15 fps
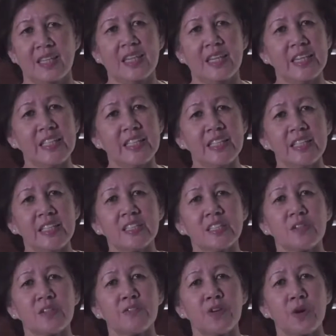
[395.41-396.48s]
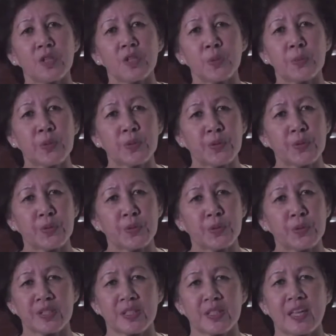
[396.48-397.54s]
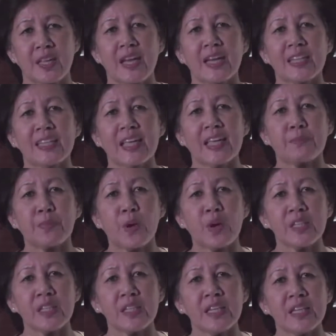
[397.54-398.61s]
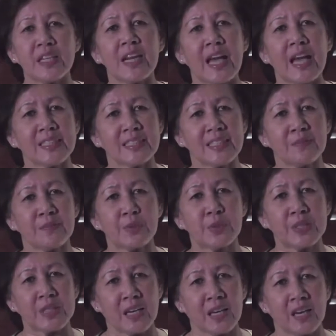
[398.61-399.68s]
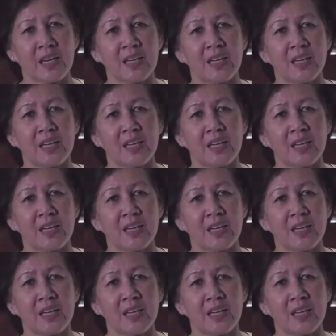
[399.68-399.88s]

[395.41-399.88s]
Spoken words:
It is the Four Noble Truths that brought the enlightened Buddha